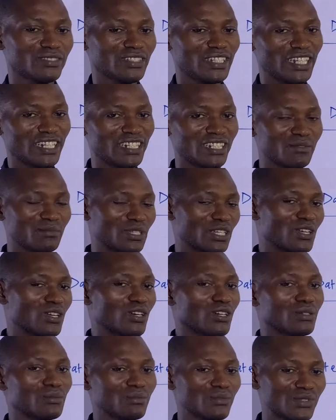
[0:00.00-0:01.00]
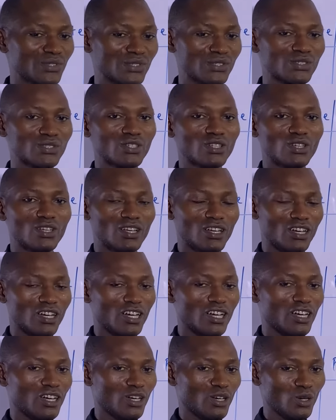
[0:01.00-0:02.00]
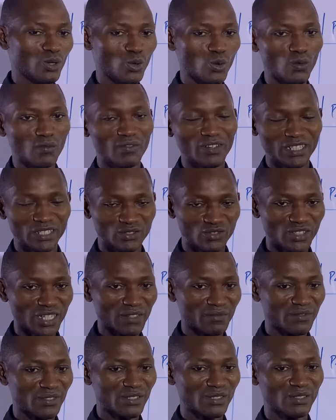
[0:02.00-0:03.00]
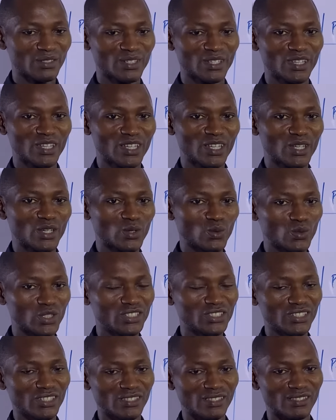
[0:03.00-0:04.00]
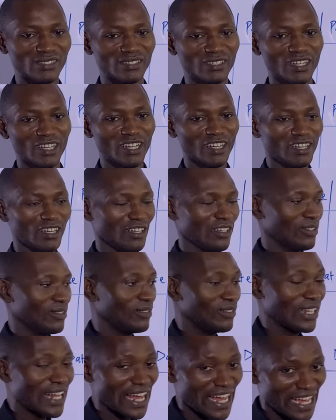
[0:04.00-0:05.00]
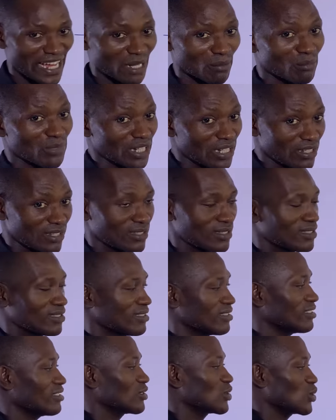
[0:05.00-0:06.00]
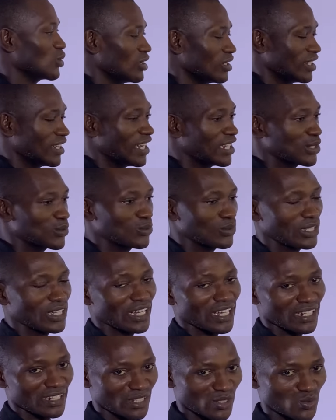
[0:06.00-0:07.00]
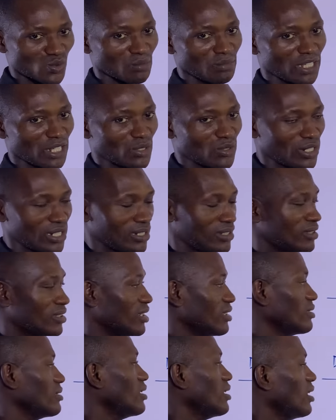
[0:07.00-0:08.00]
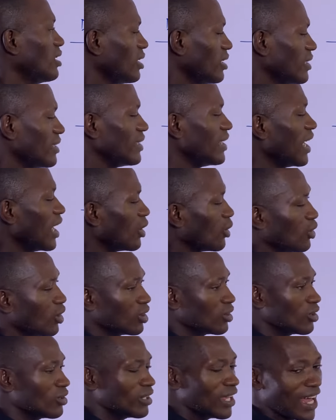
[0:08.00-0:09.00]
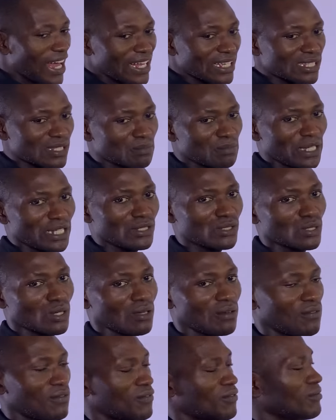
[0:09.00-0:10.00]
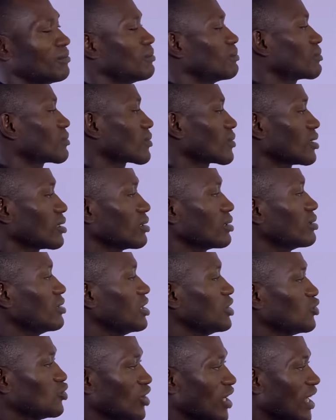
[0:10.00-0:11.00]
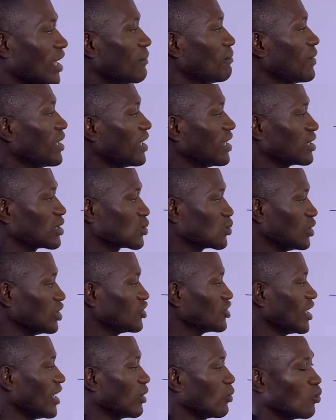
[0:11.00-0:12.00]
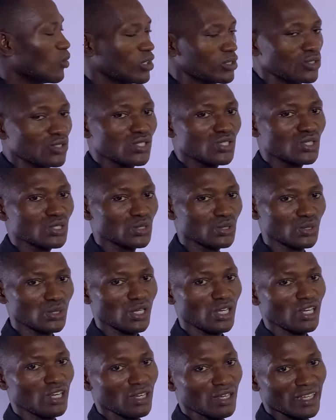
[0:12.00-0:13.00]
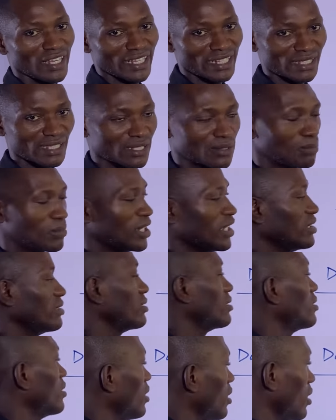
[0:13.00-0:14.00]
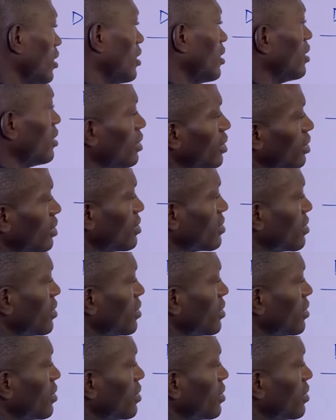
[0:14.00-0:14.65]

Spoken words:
then it becomes overdraft, which is liability. So in that regard, it will be credited. Now, another aspect of the trial balance which I want to explain is